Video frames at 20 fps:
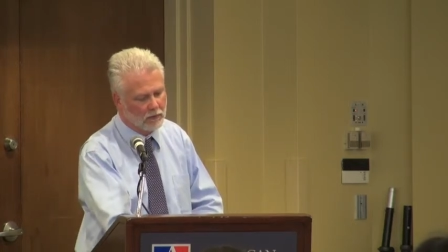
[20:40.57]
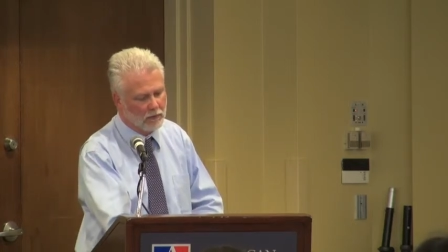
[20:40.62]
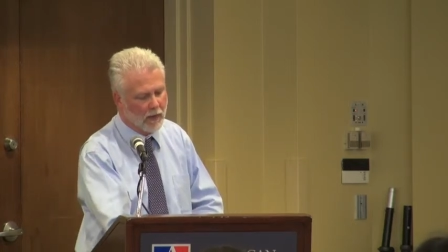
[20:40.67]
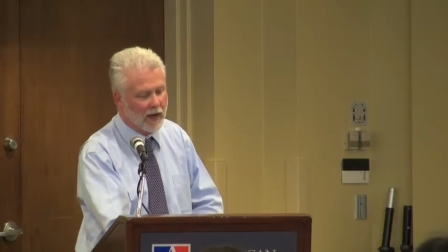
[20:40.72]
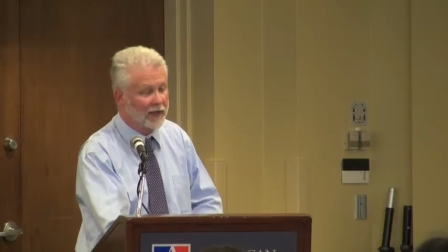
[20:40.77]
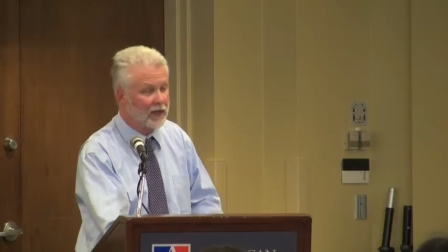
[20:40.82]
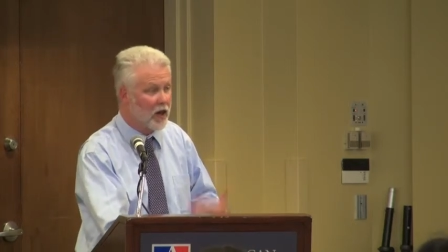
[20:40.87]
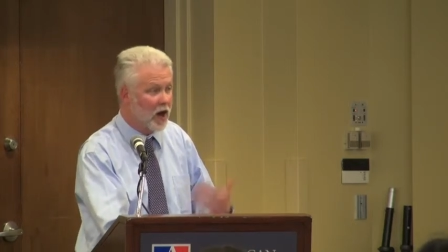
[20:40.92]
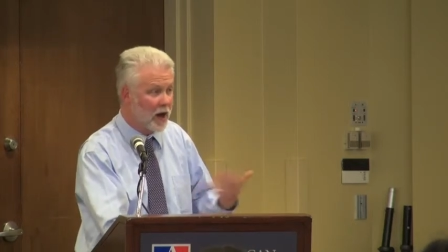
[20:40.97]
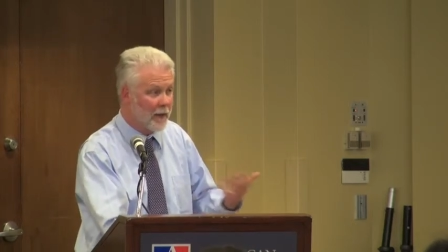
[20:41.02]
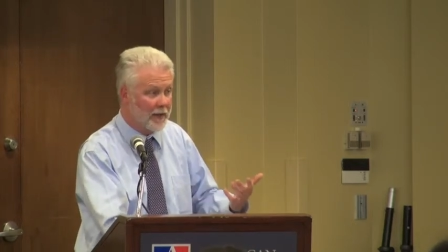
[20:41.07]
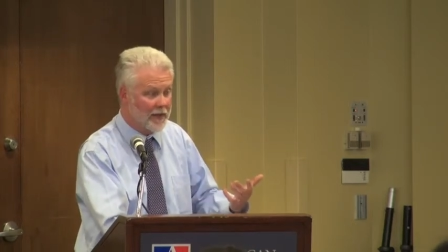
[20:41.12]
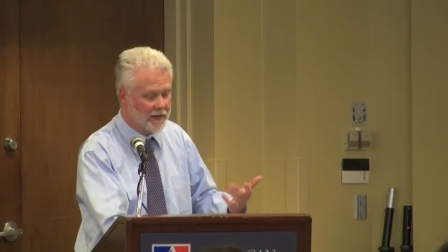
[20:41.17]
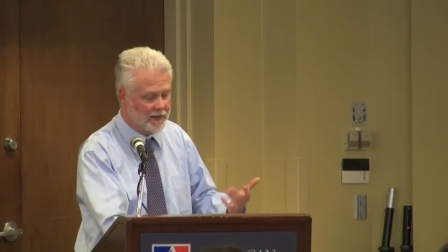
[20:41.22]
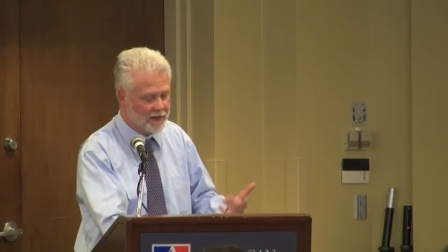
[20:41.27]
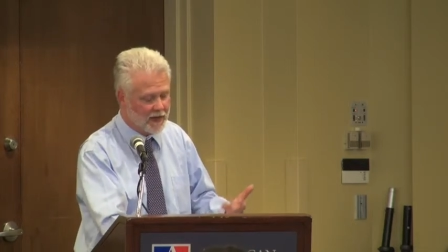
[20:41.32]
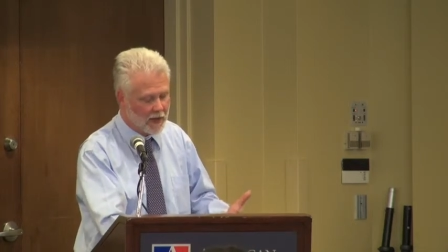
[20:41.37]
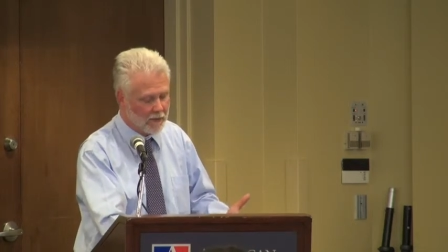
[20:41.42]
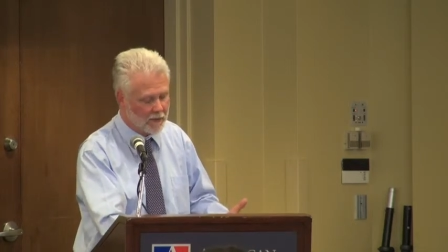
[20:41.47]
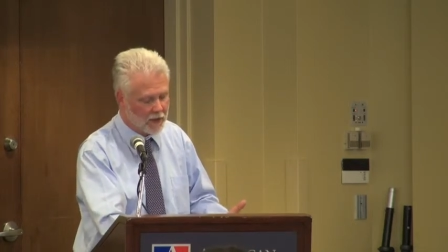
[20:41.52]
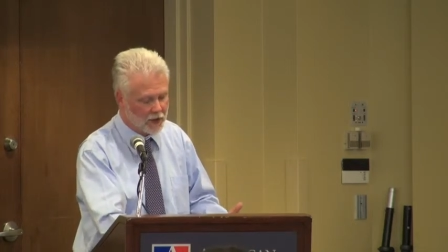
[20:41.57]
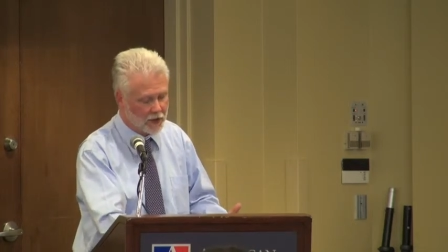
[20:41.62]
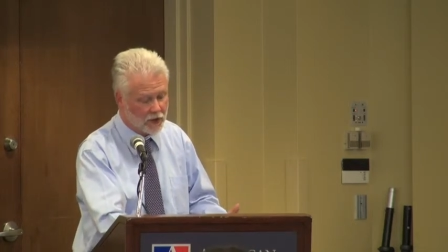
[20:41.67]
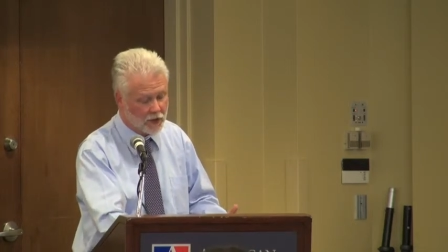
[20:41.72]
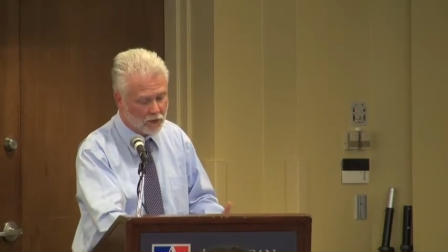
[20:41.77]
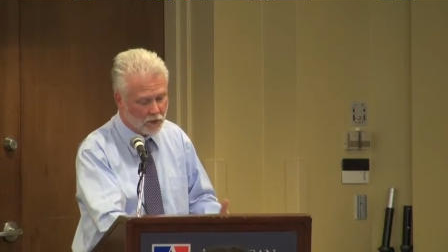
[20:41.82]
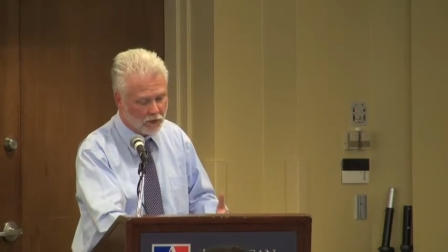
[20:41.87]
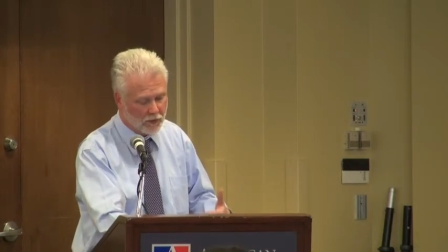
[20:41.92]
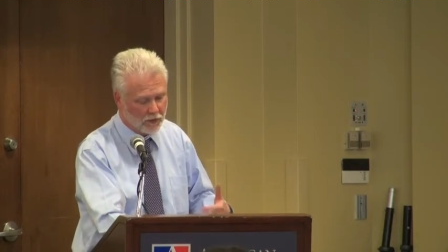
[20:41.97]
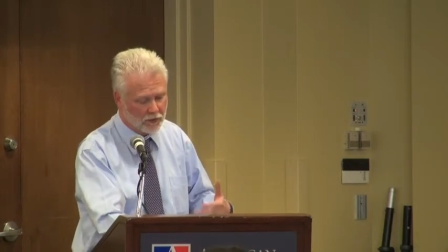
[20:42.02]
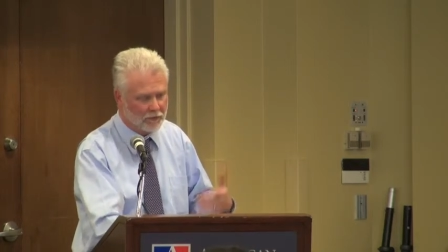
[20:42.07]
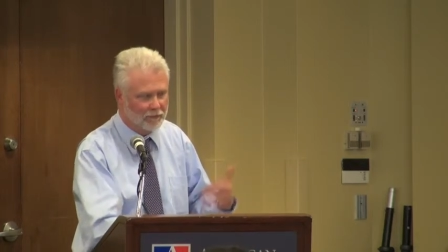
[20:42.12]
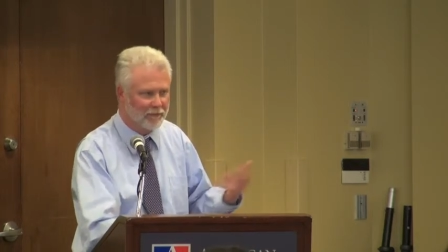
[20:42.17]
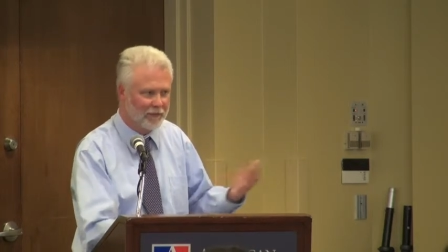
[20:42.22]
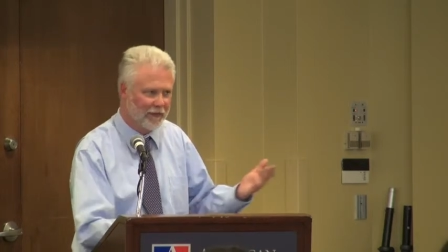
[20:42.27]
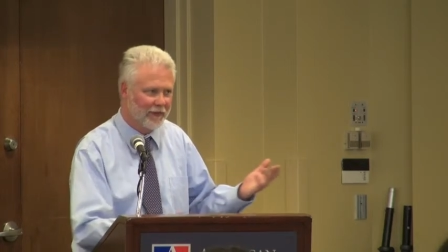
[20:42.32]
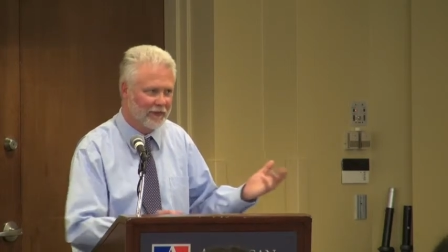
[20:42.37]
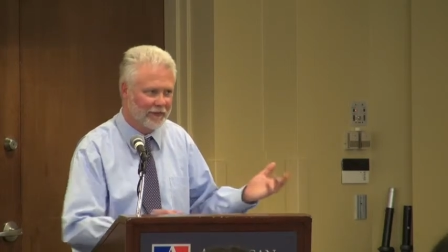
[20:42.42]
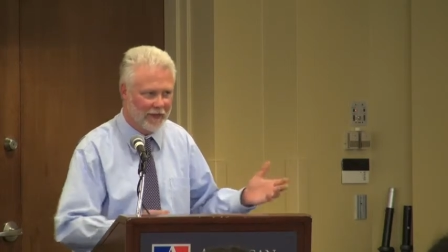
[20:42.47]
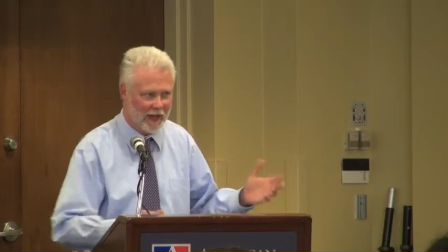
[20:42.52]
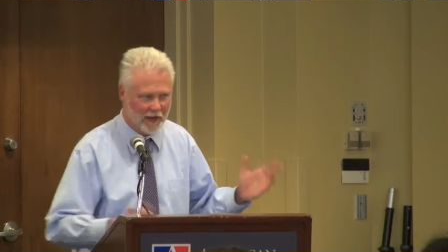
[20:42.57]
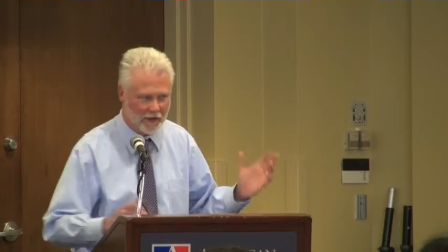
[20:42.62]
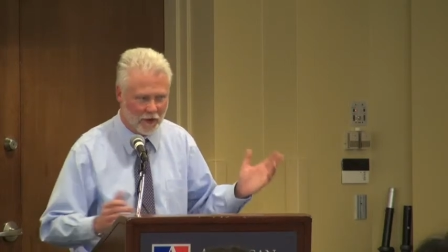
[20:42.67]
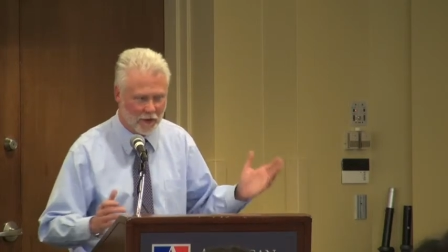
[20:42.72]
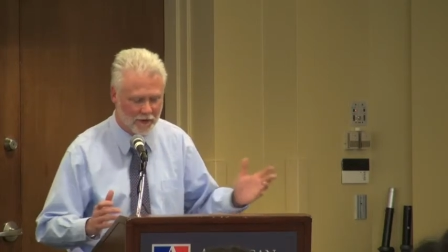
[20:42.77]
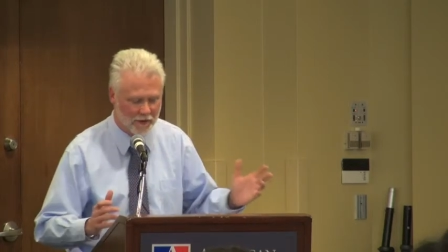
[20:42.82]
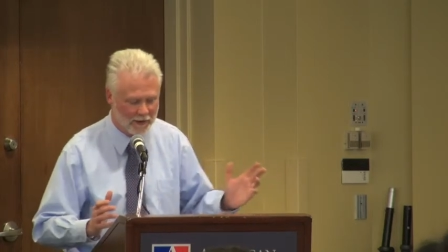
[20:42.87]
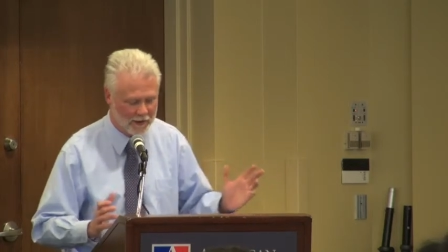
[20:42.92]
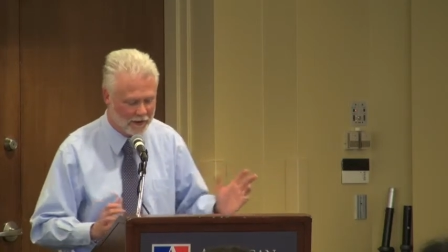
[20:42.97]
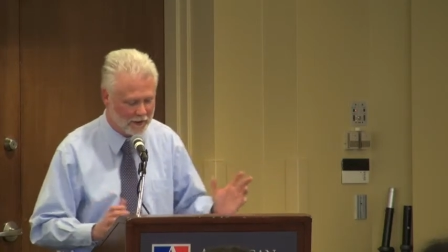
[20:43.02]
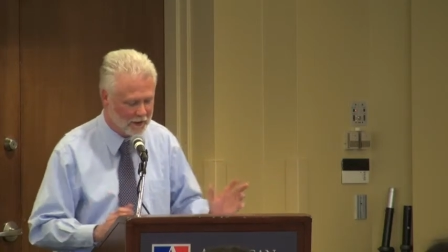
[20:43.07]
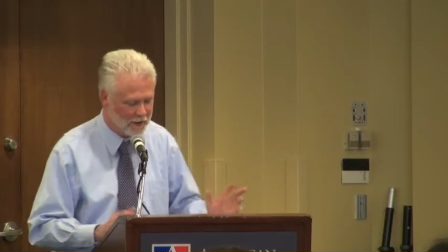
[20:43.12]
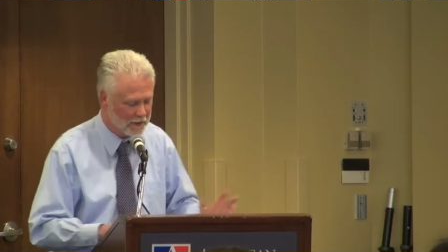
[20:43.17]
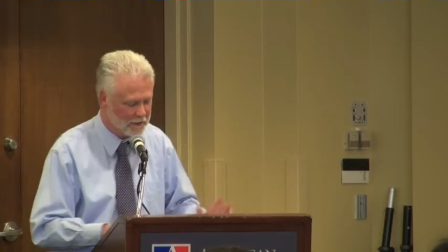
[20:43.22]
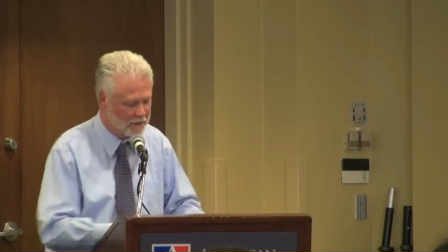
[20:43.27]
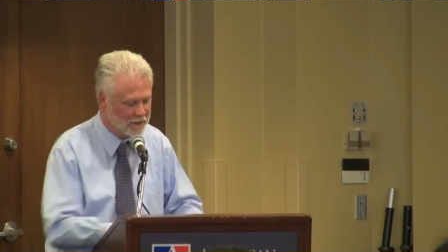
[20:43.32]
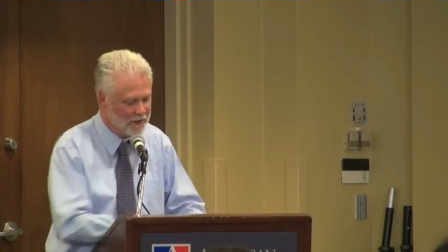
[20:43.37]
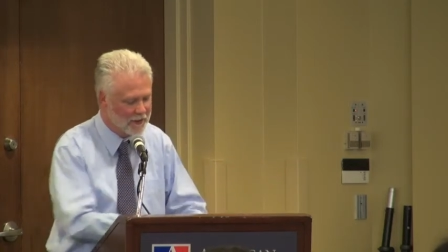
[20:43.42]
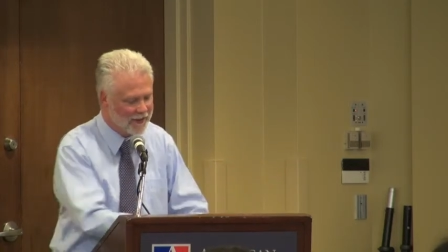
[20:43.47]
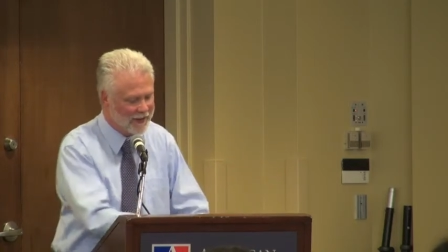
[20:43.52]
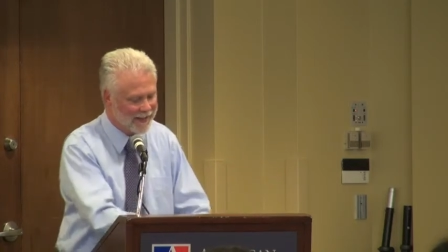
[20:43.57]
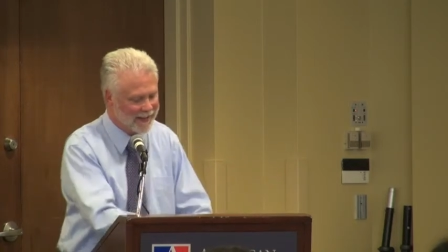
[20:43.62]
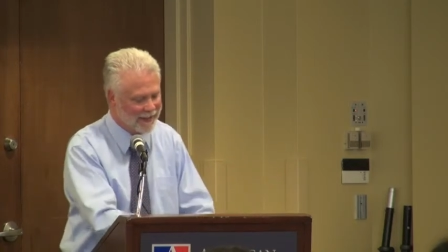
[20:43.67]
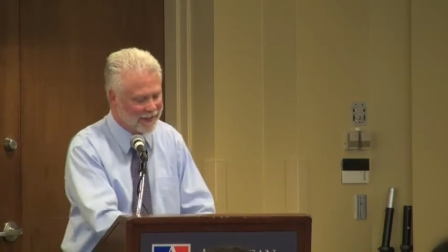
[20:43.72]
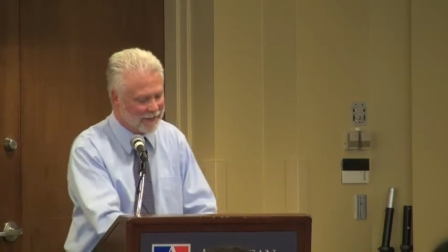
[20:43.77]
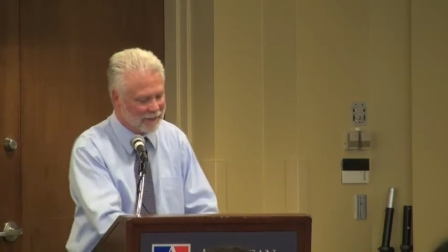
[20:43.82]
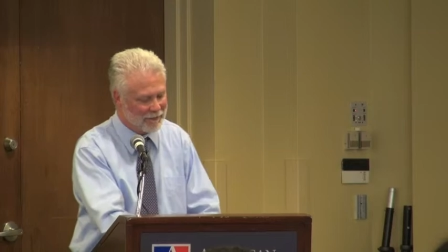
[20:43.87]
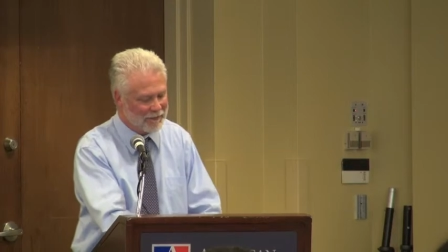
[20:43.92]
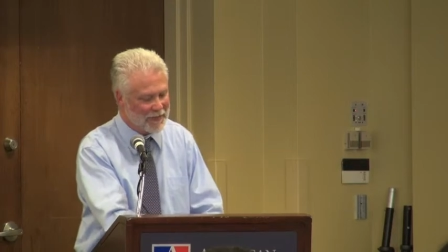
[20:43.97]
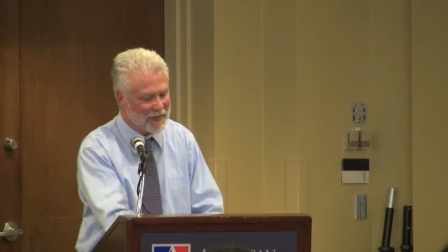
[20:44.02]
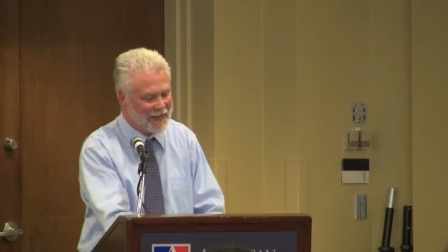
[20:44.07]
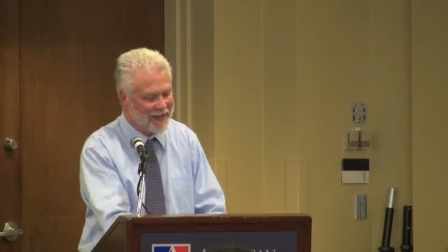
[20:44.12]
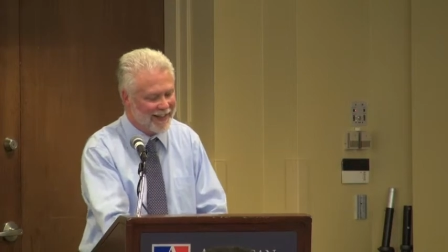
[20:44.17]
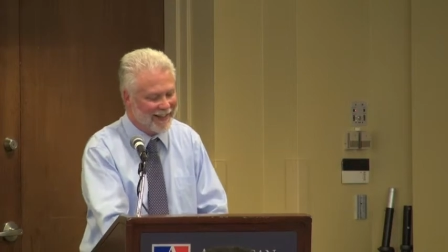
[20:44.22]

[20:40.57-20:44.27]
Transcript: my comments get much shorter. I know, thank God. Um,